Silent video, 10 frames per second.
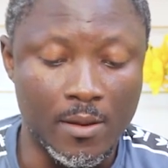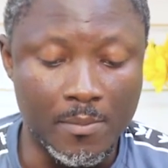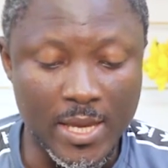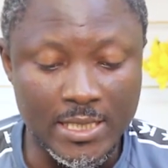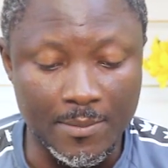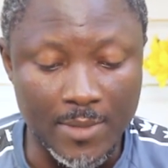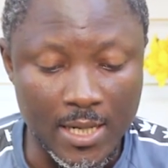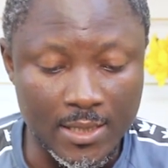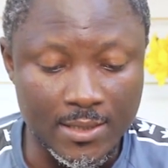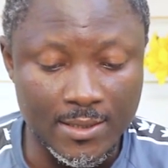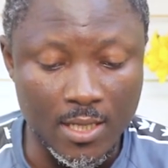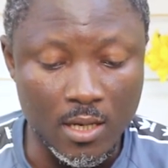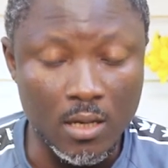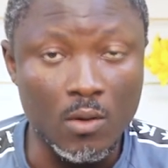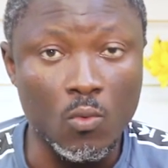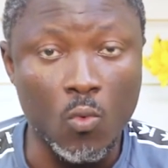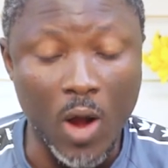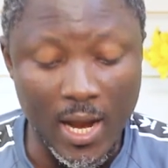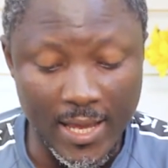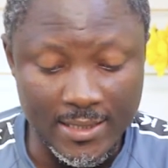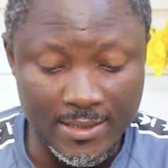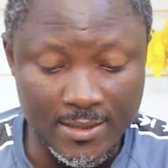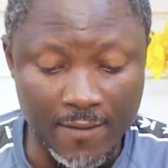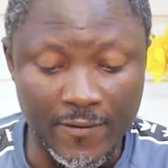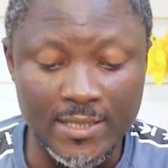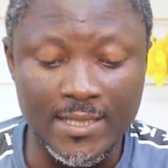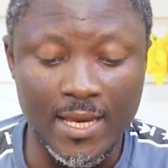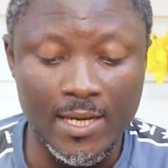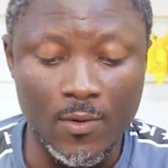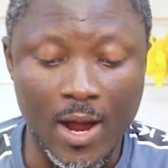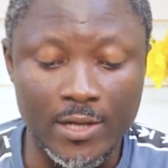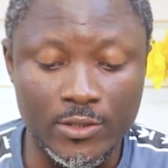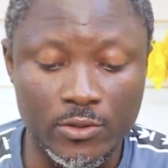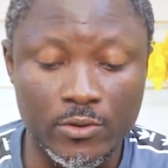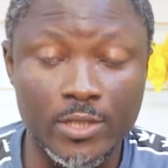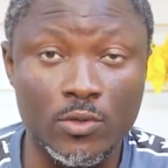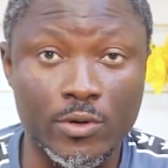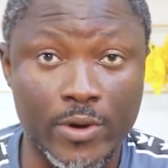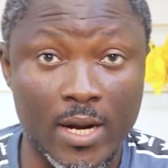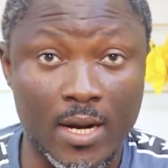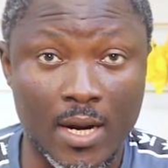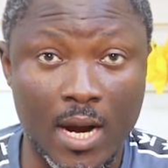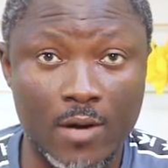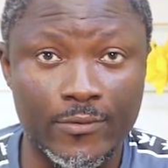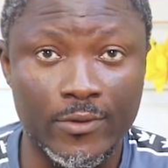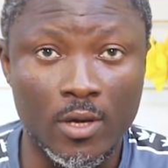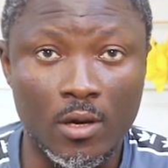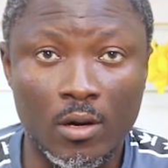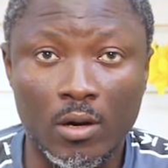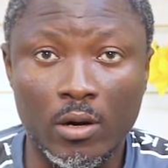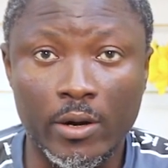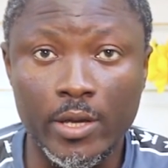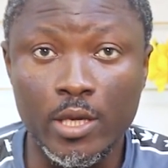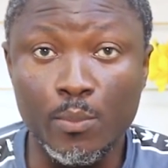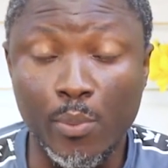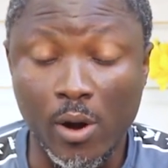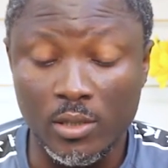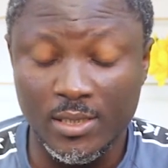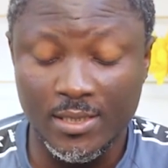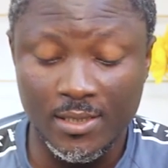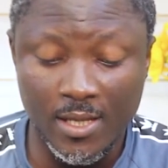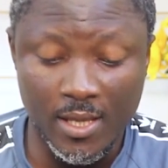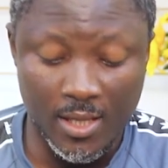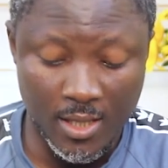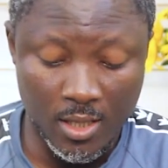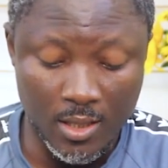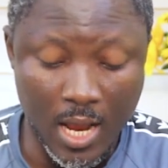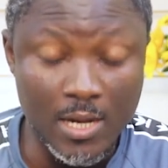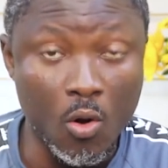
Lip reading: metamask wallet, the first thing they will ask you is to create an account or import an